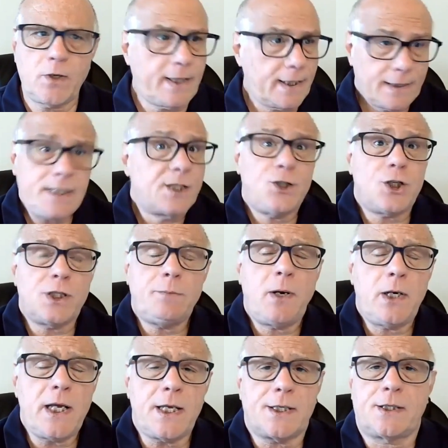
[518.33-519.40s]
Okay, it's just
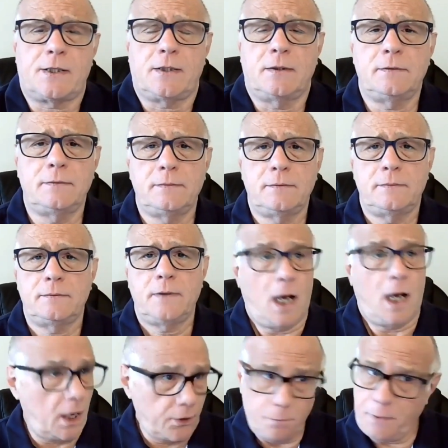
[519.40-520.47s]
about us.
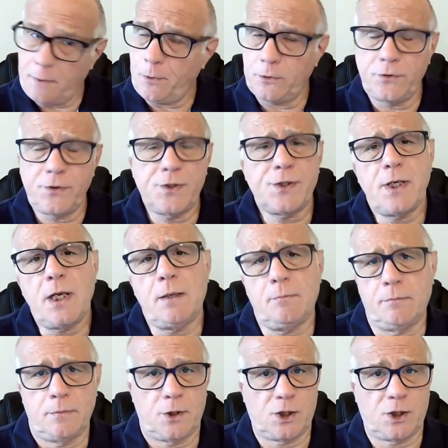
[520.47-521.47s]
Other people do the same.